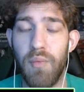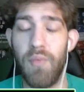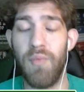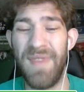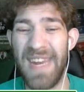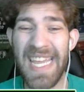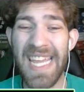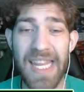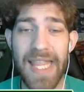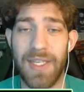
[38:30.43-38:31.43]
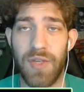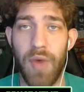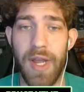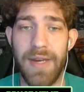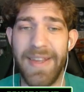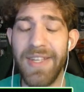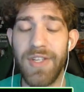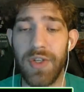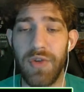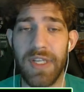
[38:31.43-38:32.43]
need this win. He's
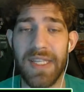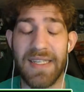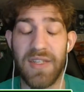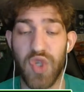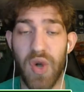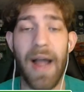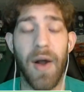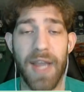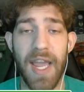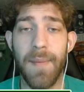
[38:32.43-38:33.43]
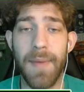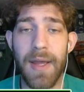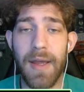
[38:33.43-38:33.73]
just using this as a trial game.